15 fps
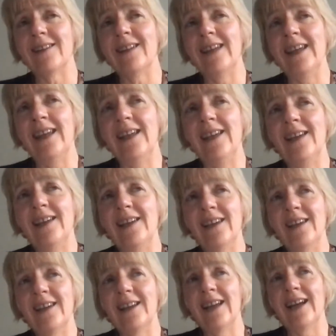the
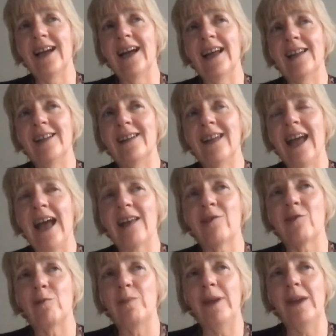and there has
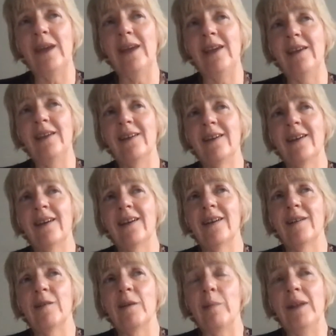to be
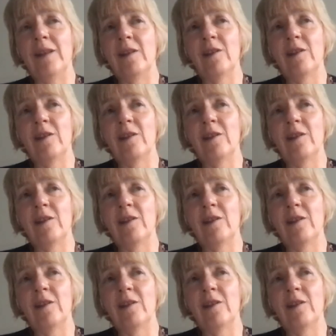i mean